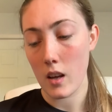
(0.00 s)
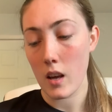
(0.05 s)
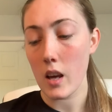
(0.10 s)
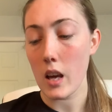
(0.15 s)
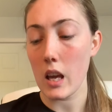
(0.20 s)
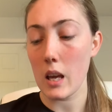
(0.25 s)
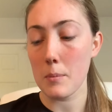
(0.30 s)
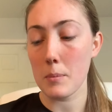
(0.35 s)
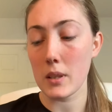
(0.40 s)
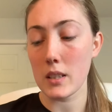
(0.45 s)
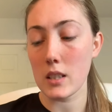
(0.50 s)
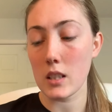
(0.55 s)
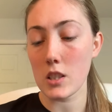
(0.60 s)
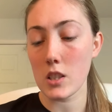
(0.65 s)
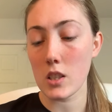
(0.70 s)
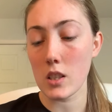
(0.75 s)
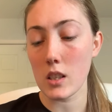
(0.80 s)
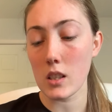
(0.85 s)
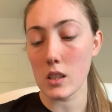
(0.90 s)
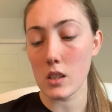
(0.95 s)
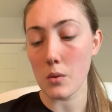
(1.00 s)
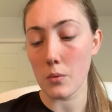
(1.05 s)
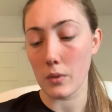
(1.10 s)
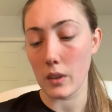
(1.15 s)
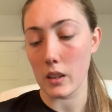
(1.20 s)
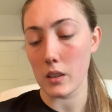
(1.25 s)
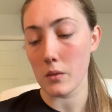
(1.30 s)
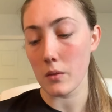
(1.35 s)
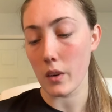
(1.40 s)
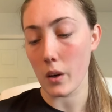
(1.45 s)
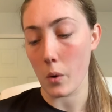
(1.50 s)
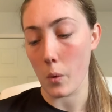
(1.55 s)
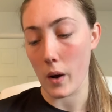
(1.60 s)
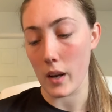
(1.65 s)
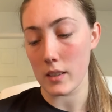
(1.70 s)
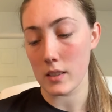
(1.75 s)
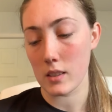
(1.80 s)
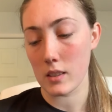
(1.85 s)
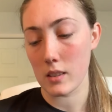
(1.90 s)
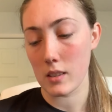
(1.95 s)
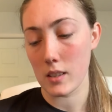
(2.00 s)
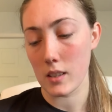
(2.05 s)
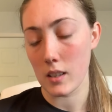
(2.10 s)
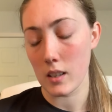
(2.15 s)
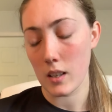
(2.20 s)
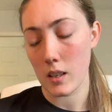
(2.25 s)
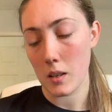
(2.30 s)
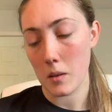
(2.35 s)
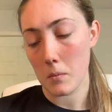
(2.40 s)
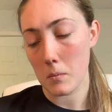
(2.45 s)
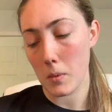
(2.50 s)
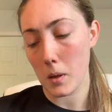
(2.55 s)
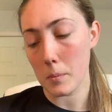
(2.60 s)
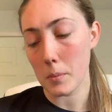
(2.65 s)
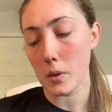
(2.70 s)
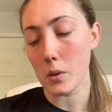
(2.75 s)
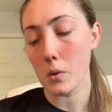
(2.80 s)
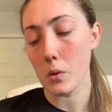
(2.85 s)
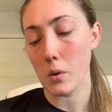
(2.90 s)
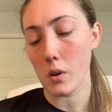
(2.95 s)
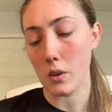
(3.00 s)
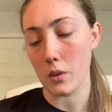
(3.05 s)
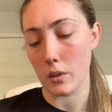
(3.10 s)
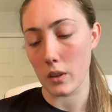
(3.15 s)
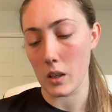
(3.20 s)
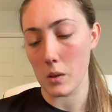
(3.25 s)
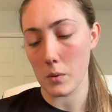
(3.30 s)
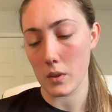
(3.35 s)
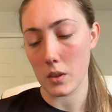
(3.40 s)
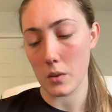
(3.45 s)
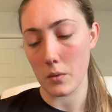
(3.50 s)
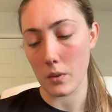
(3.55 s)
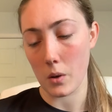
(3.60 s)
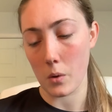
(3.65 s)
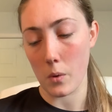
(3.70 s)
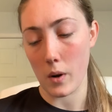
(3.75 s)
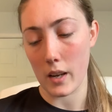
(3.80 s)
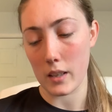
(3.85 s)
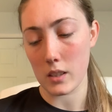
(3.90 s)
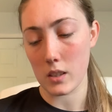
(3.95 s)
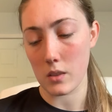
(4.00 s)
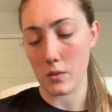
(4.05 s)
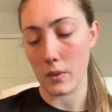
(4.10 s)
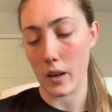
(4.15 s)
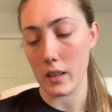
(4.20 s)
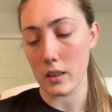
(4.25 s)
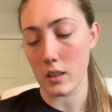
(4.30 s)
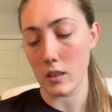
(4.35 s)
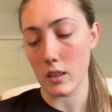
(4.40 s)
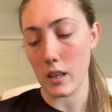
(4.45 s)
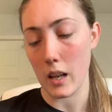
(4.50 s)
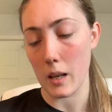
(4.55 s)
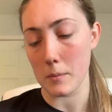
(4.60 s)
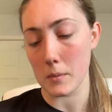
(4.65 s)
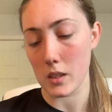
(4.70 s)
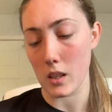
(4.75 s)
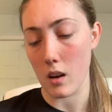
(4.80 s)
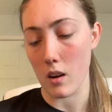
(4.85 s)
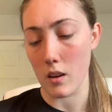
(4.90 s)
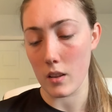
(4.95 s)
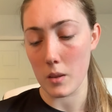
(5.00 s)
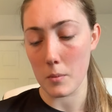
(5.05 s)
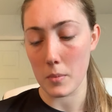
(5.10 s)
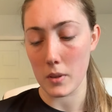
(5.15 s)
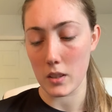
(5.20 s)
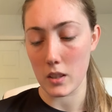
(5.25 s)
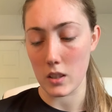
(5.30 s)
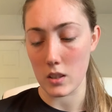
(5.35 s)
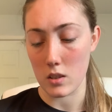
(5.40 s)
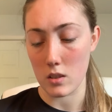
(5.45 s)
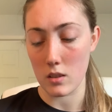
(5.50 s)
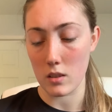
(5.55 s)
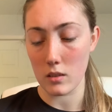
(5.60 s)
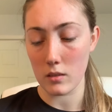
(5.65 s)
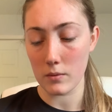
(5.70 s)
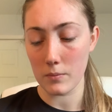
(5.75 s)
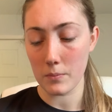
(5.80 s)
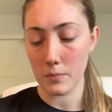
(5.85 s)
A petition is a written request. People who agree with the request write their names on the petition.